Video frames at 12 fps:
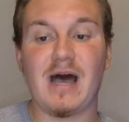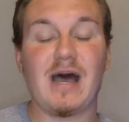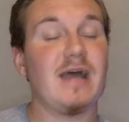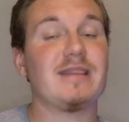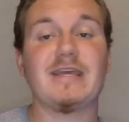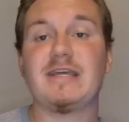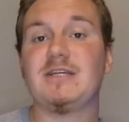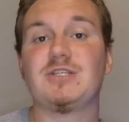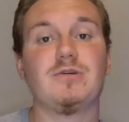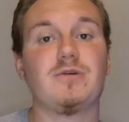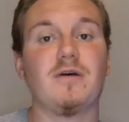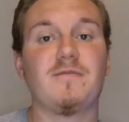I think he's
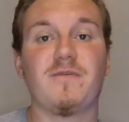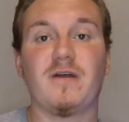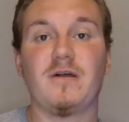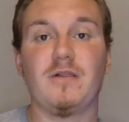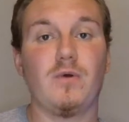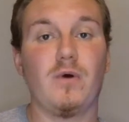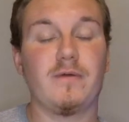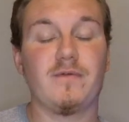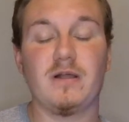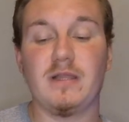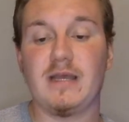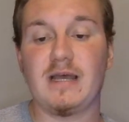too good for Illinois,
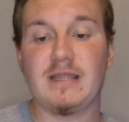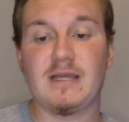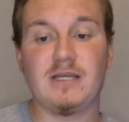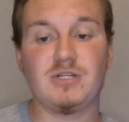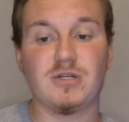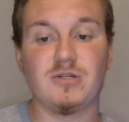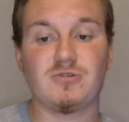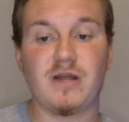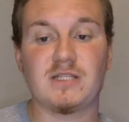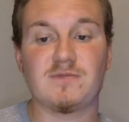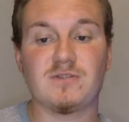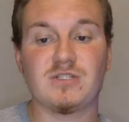really. I think he should have
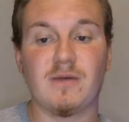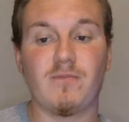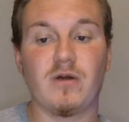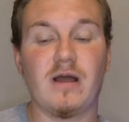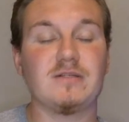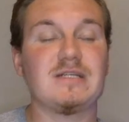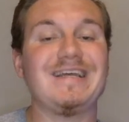transferred somewhere else.